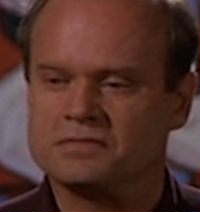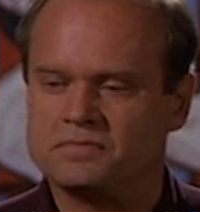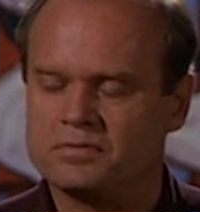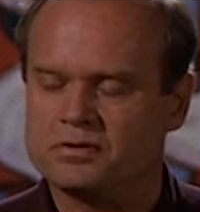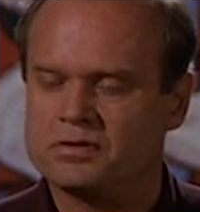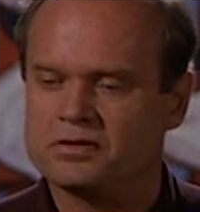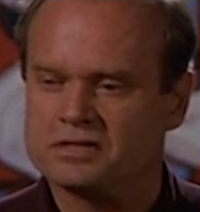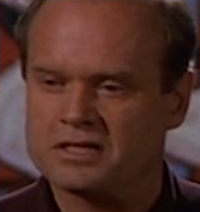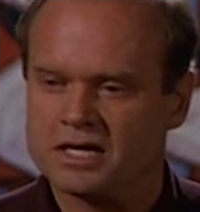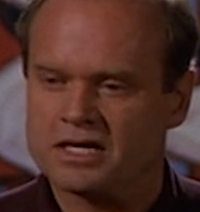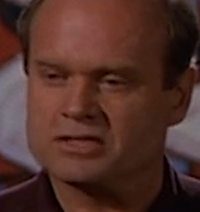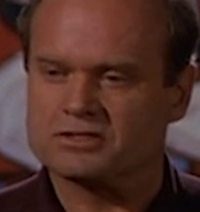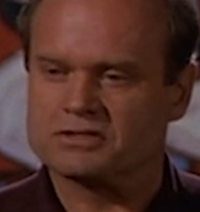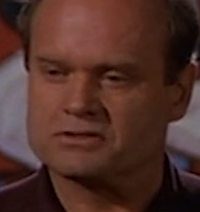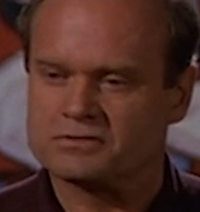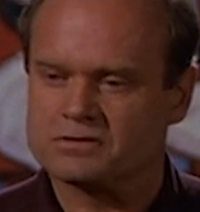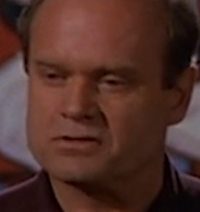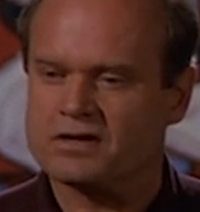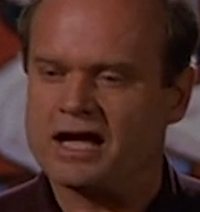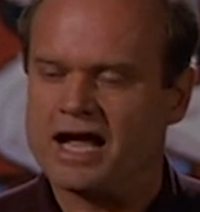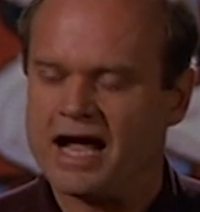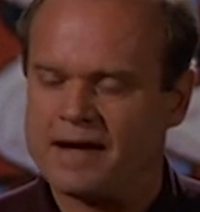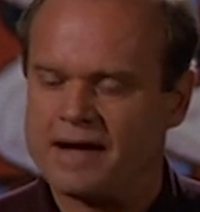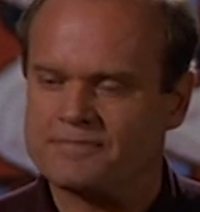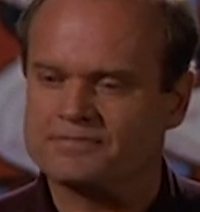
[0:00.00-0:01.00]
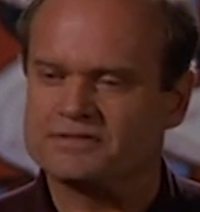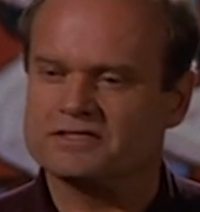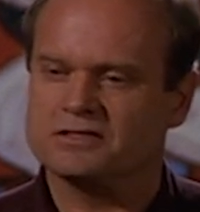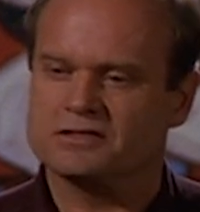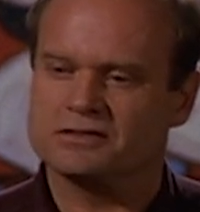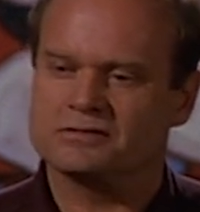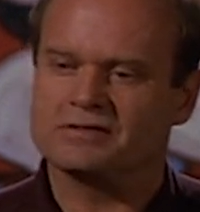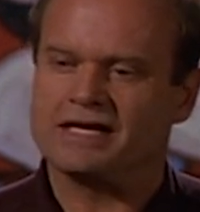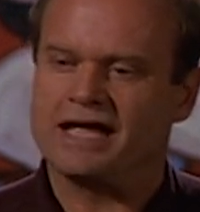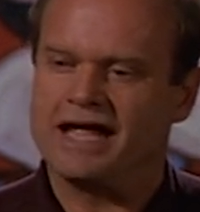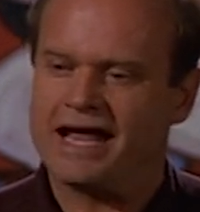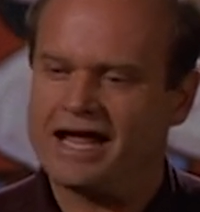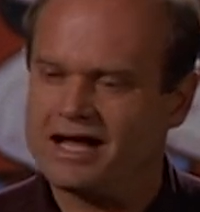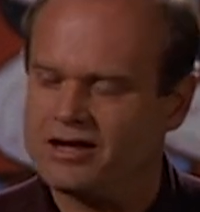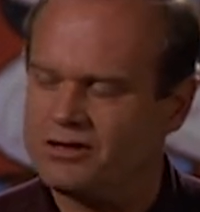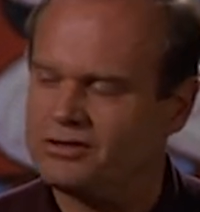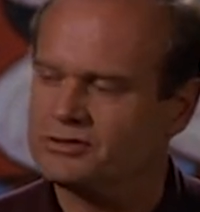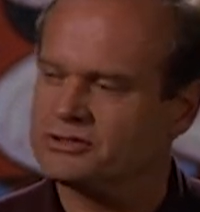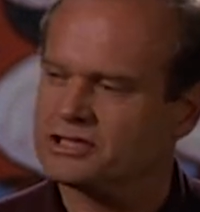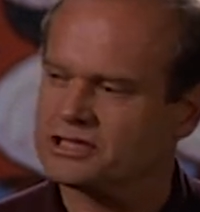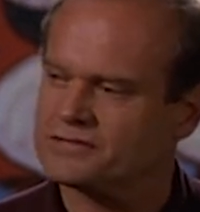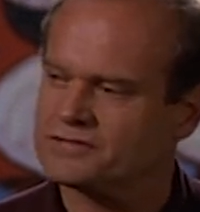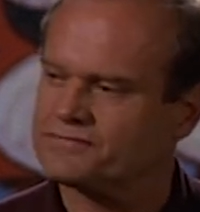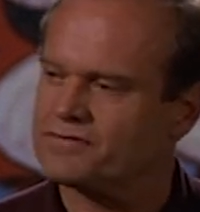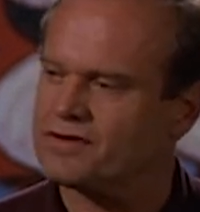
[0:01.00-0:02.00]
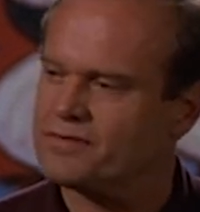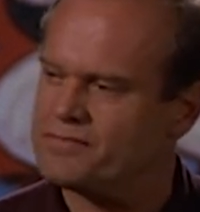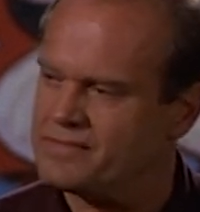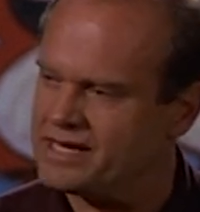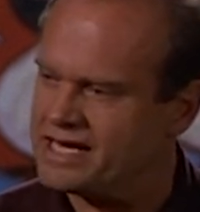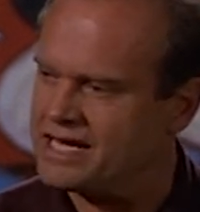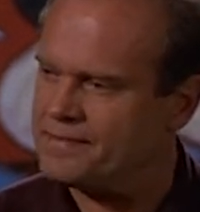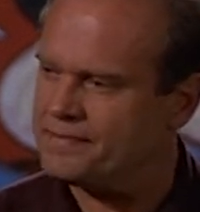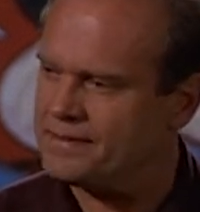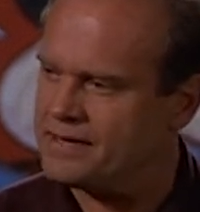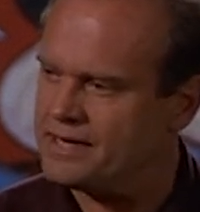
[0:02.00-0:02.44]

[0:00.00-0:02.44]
to put us through absolute hell just for a mini